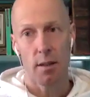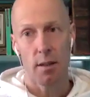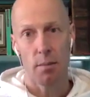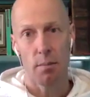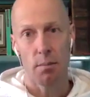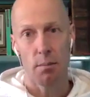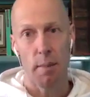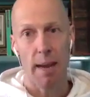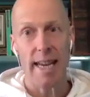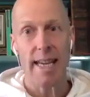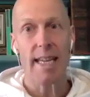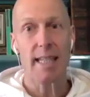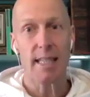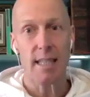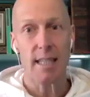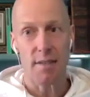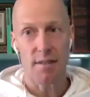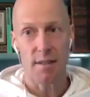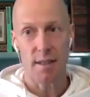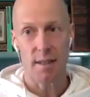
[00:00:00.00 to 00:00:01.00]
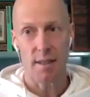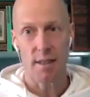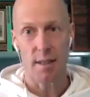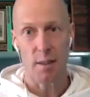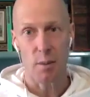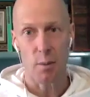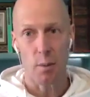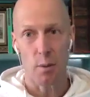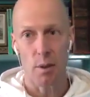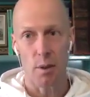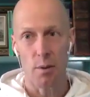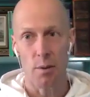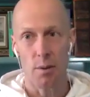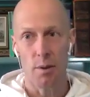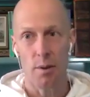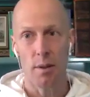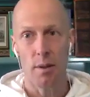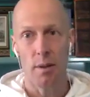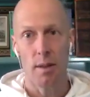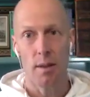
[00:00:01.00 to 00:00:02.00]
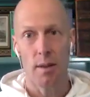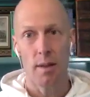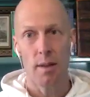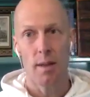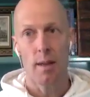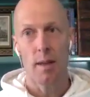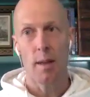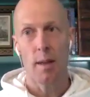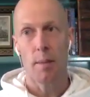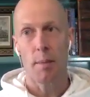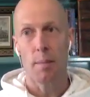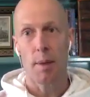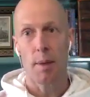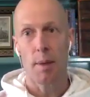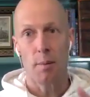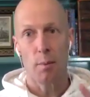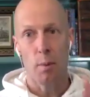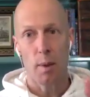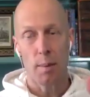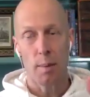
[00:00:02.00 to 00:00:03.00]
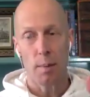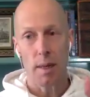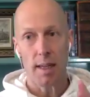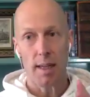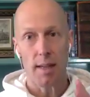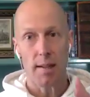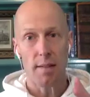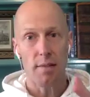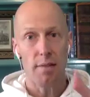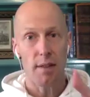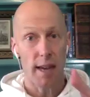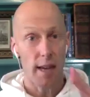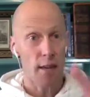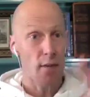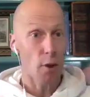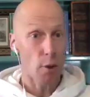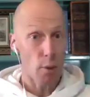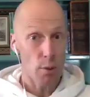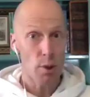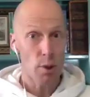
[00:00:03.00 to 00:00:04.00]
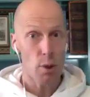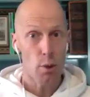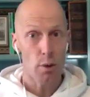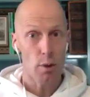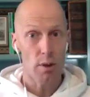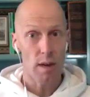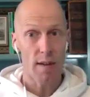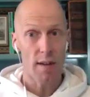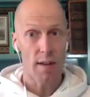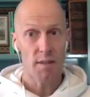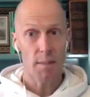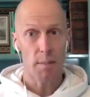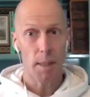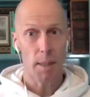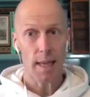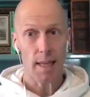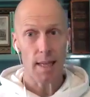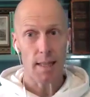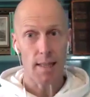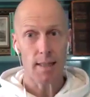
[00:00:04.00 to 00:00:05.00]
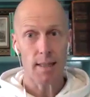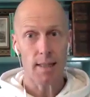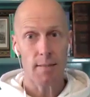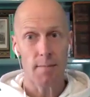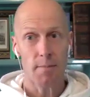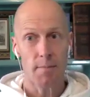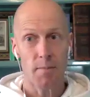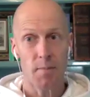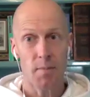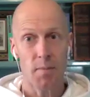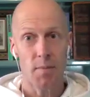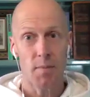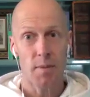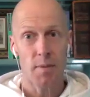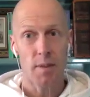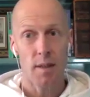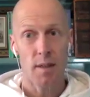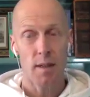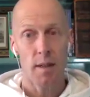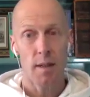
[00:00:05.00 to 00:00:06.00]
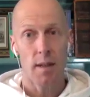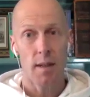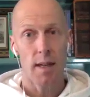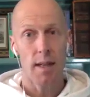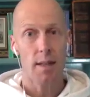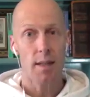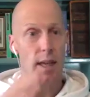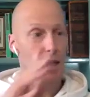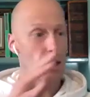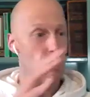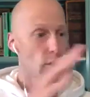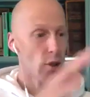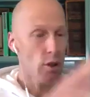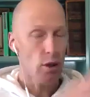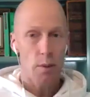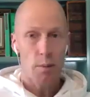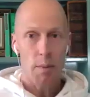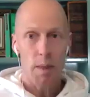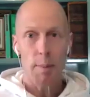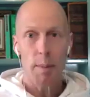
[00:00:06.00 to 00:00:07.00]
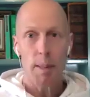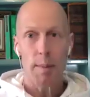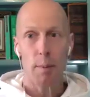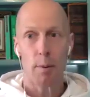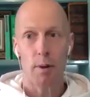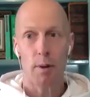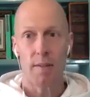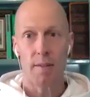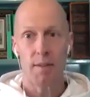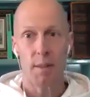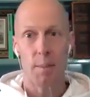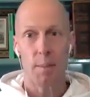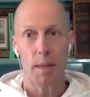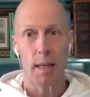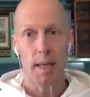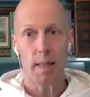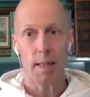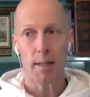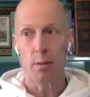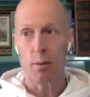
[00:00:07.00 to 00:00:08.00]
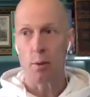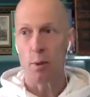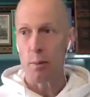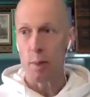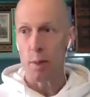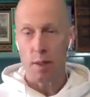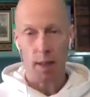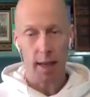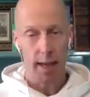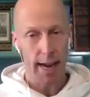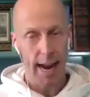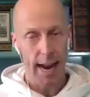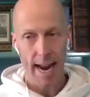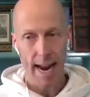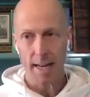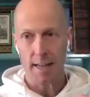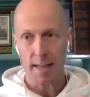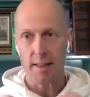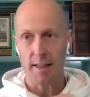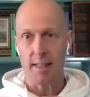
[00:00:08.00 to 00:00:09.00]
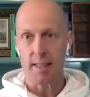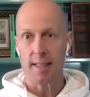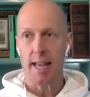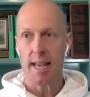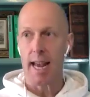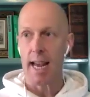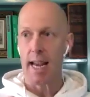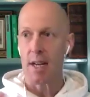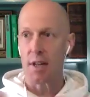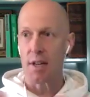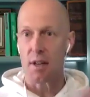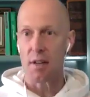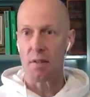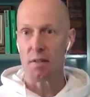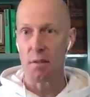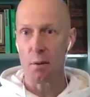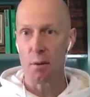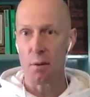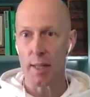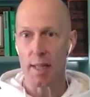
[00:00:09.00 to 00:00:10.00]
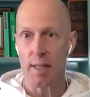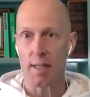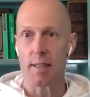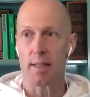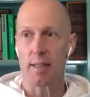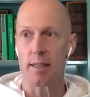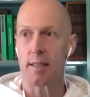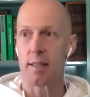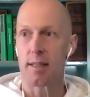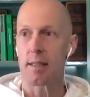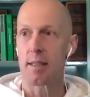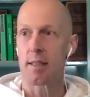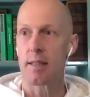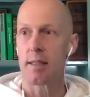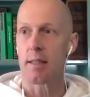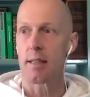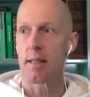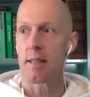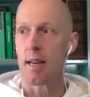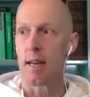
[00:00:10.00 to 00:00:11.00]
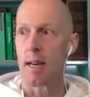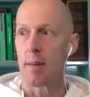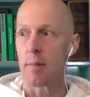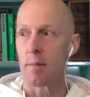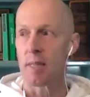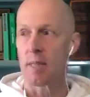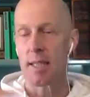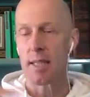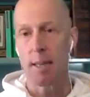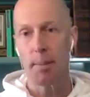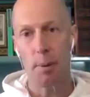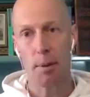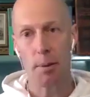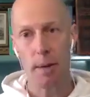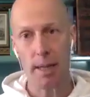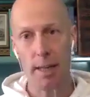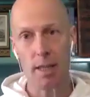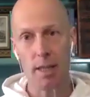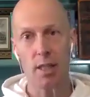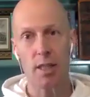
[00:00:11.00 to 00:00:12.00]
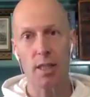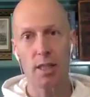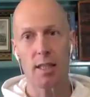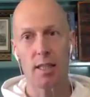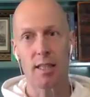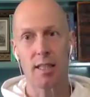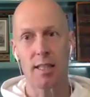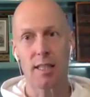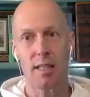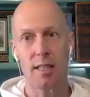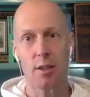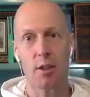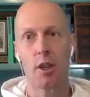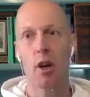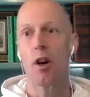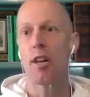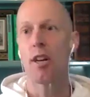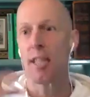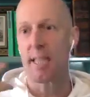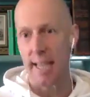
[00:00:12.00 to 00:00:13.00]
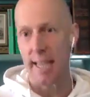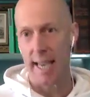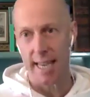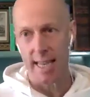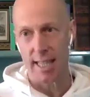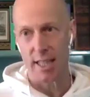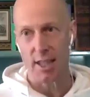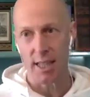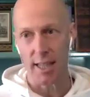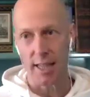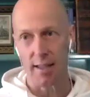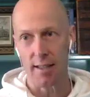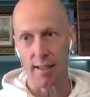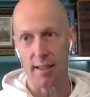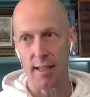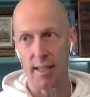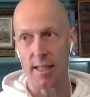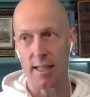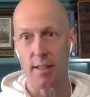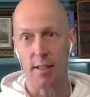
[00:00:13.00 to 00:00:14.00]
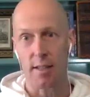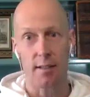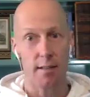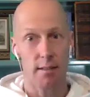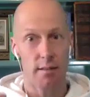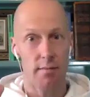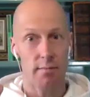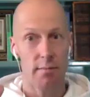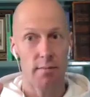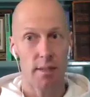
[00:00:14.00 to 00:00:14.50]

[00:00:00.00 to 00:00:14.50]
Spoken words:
make a difference in the world, but we believe, and those who are after peace. And so many people who are after peace are almost like head in the sand, avoidance, separation, not engaging in